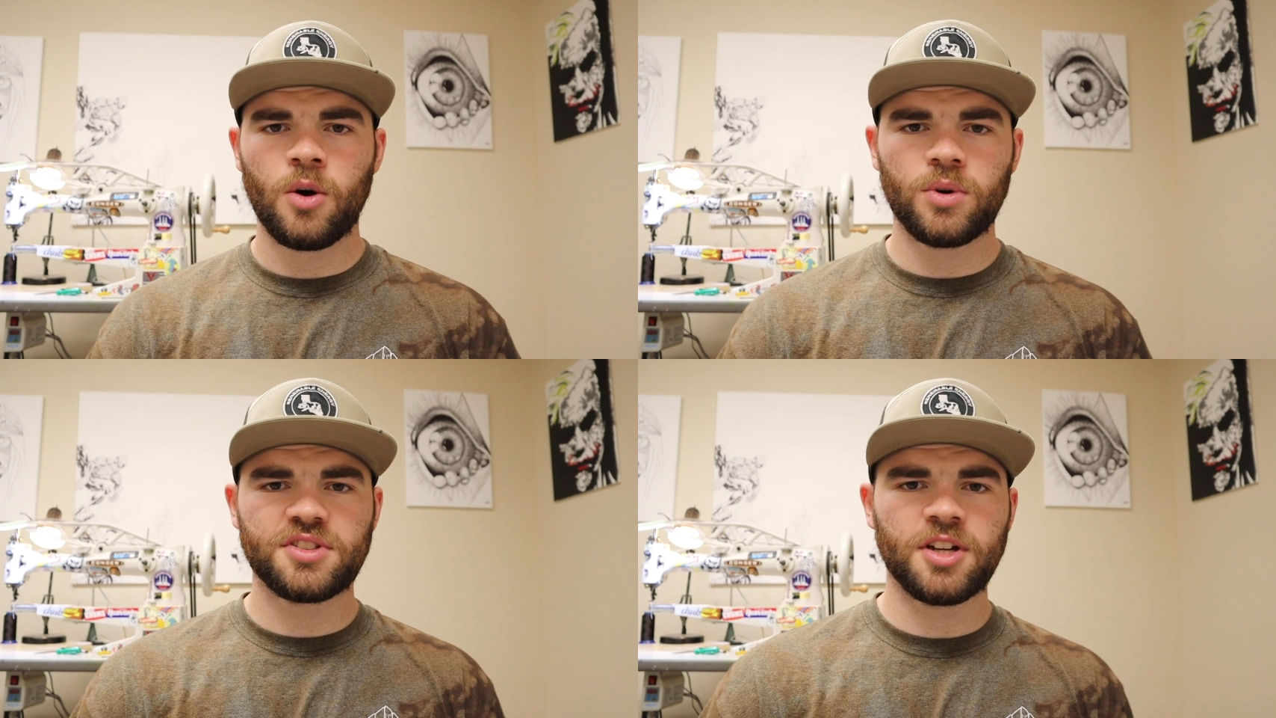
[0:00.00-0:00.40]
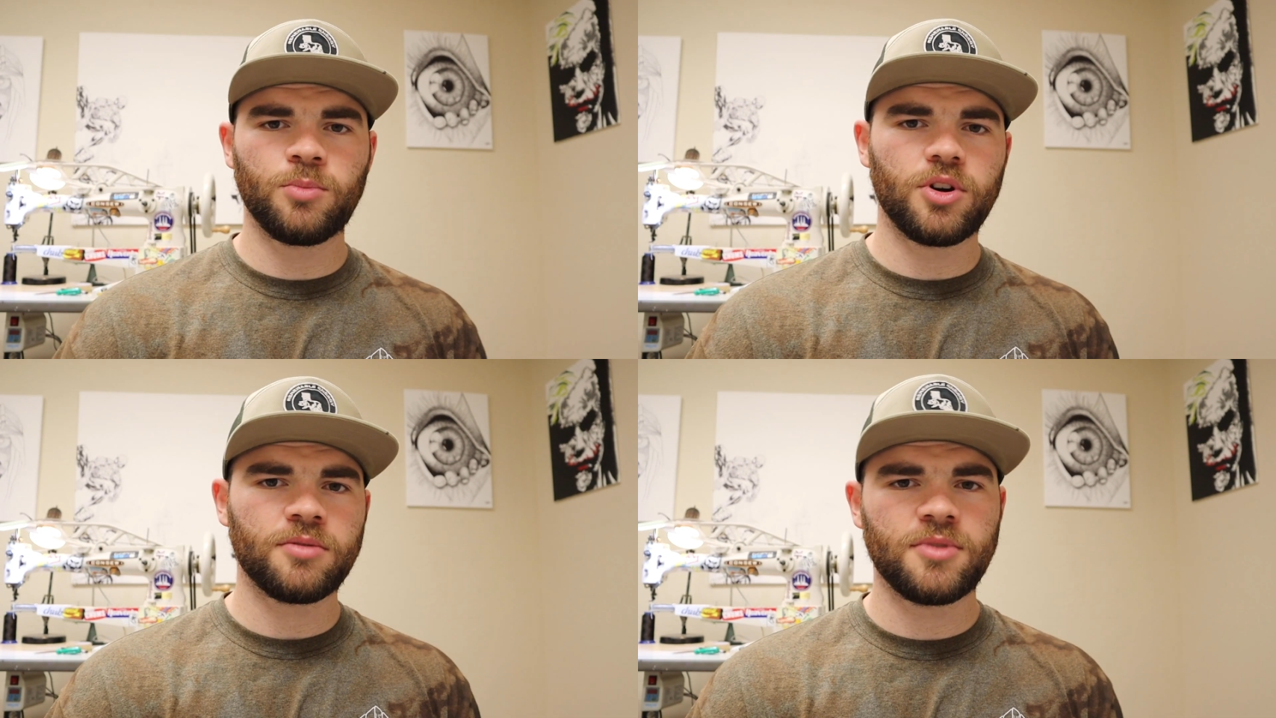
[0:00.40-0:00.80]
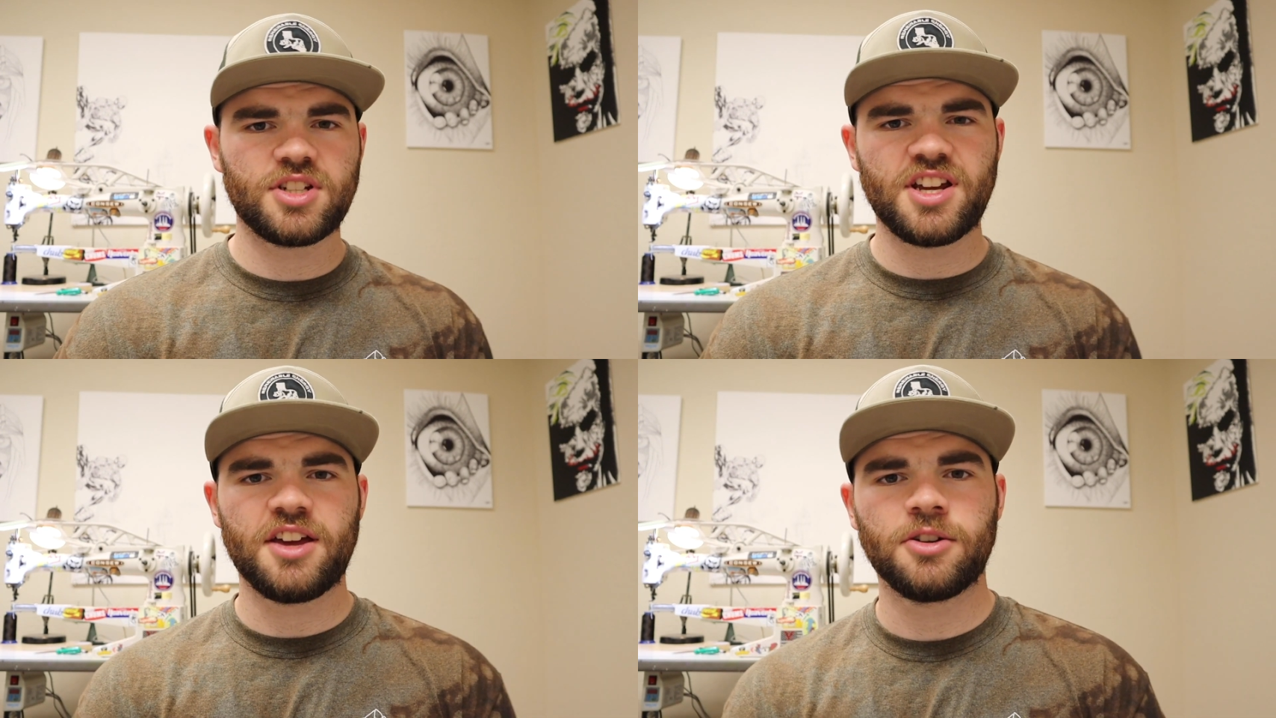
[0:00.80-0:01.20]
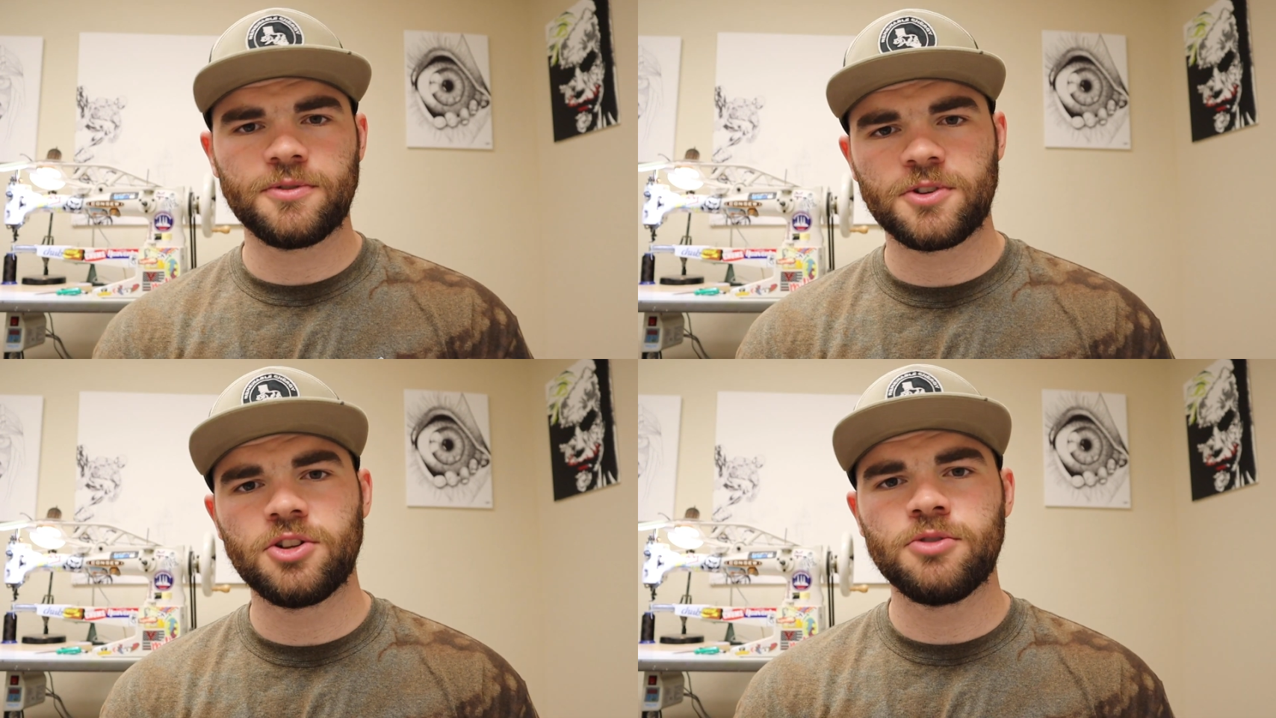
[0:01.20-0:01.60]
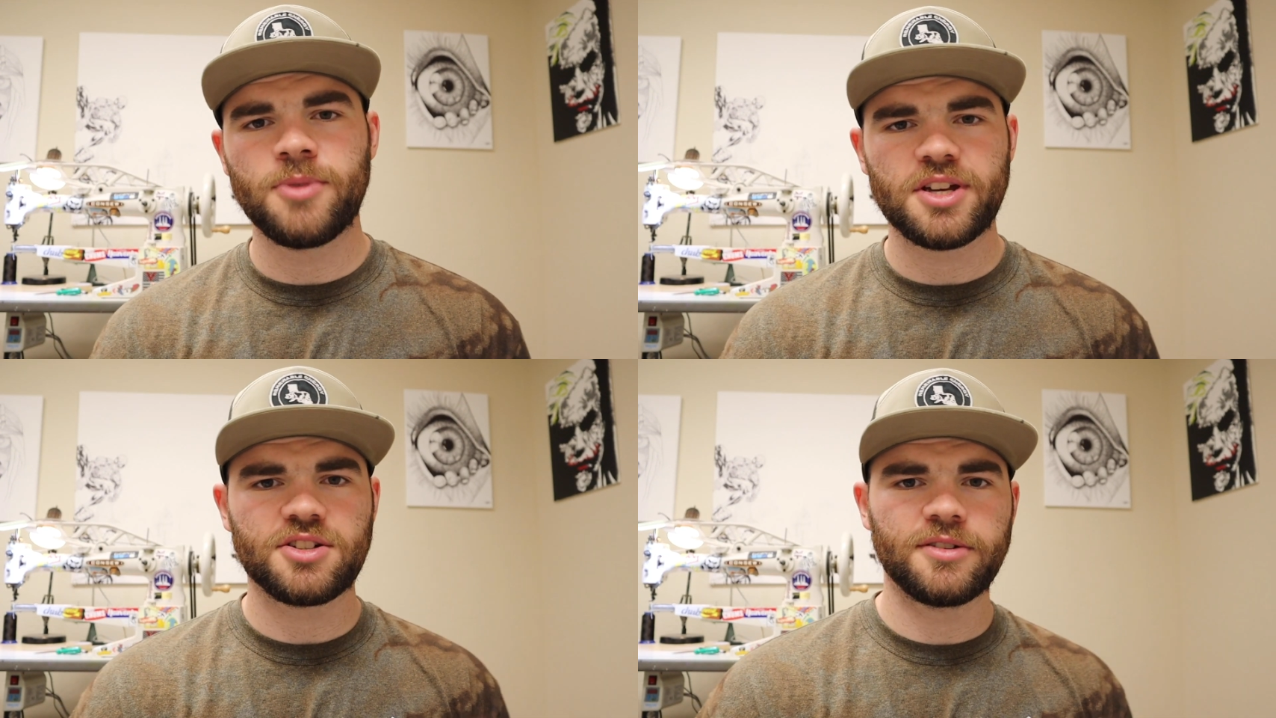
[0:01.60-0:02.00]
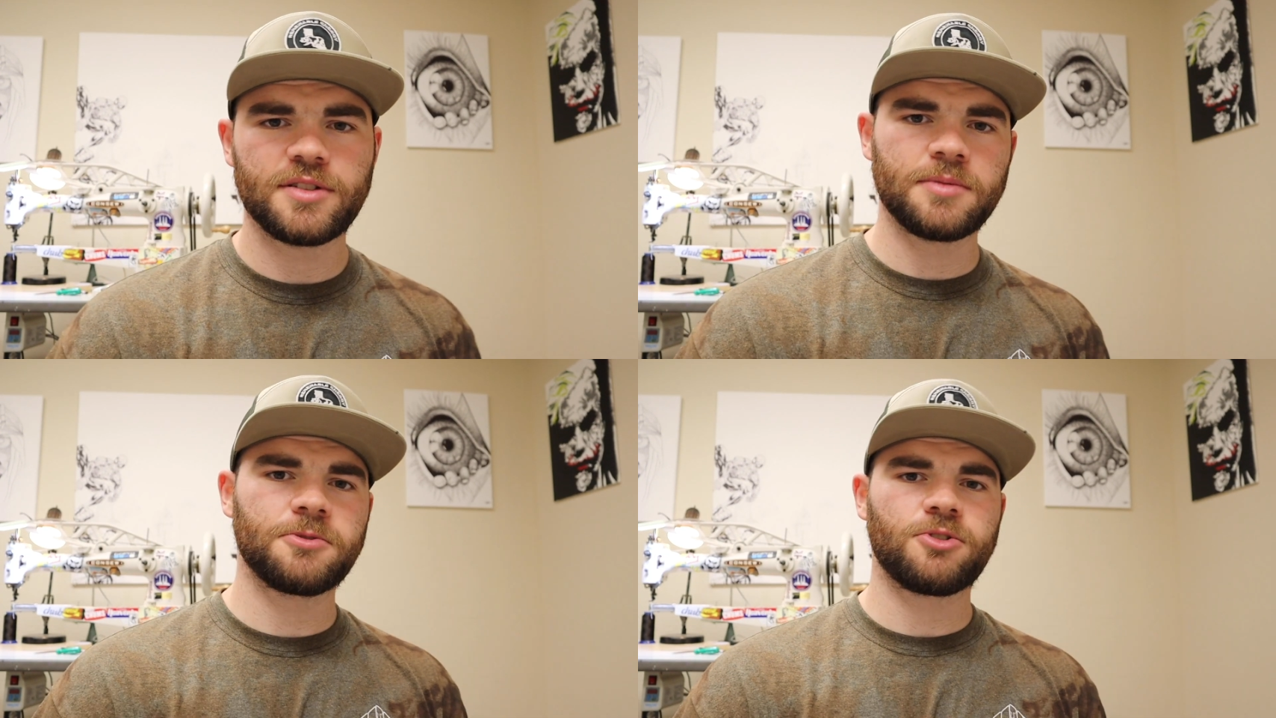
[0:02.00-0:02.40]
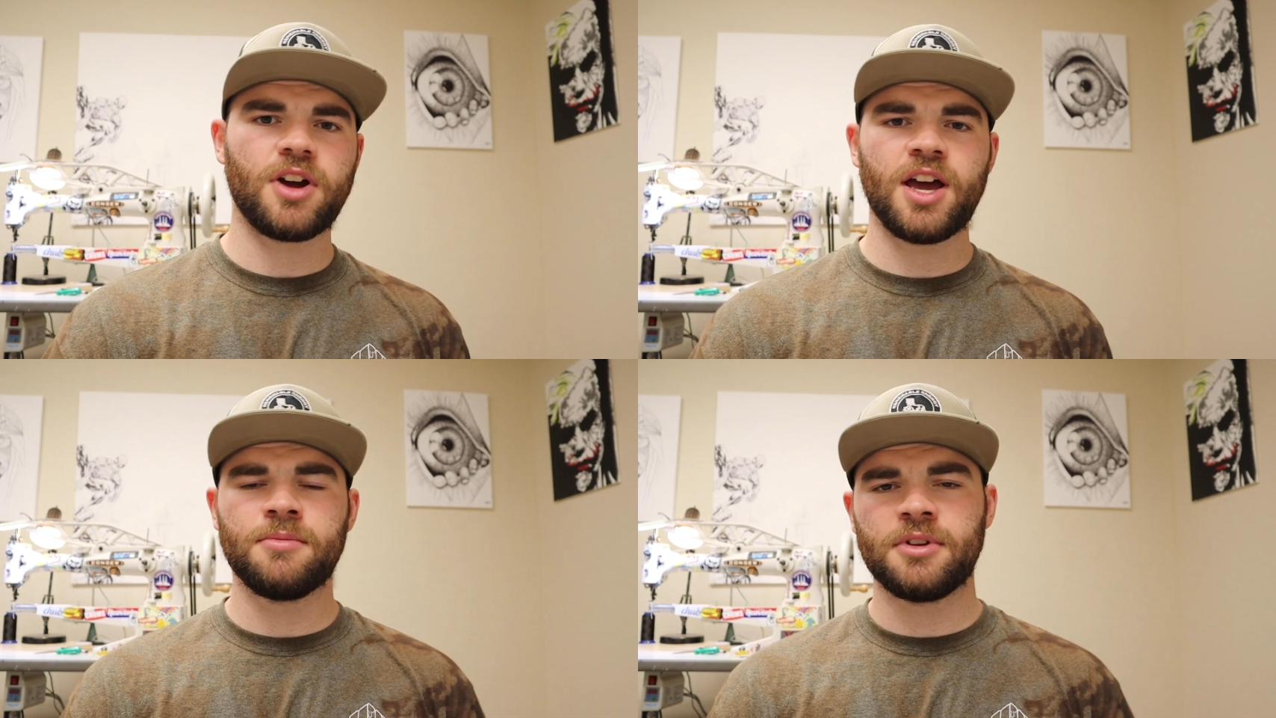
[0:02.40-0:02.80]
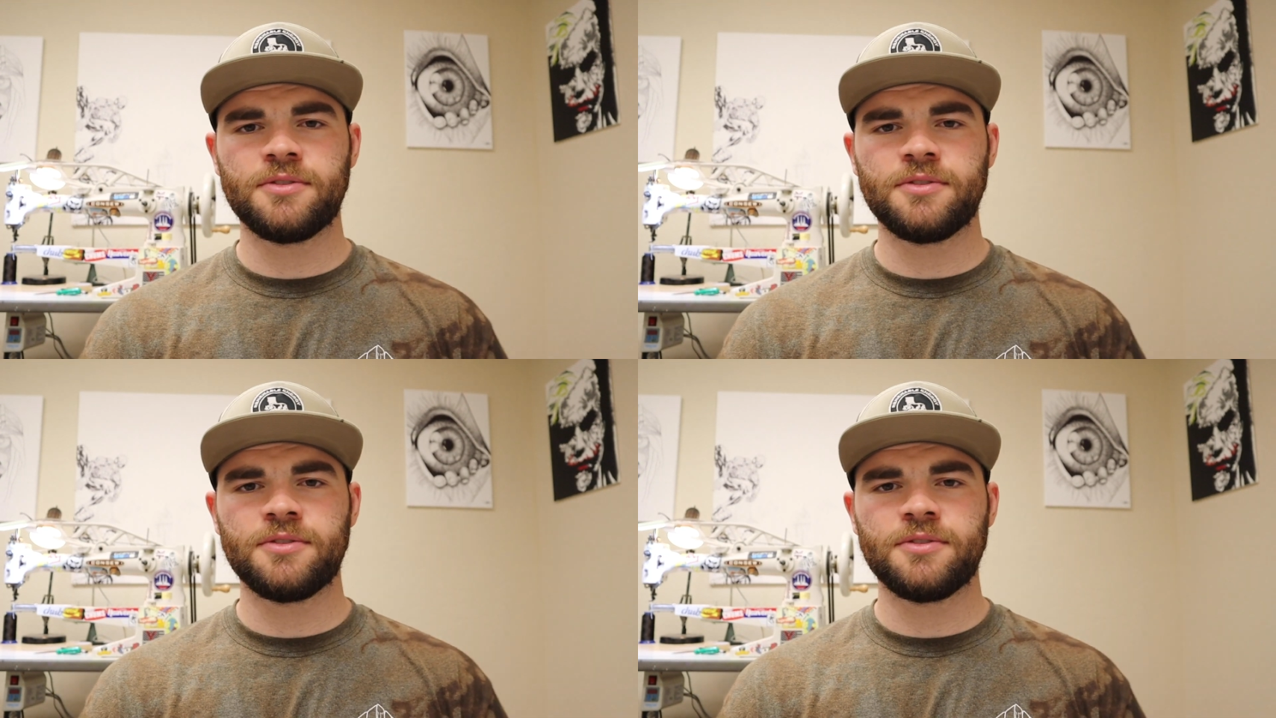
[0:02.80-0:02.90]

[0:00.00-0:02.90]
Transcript: What's up, welcome to the channel. If you're new, make sure to subscribe,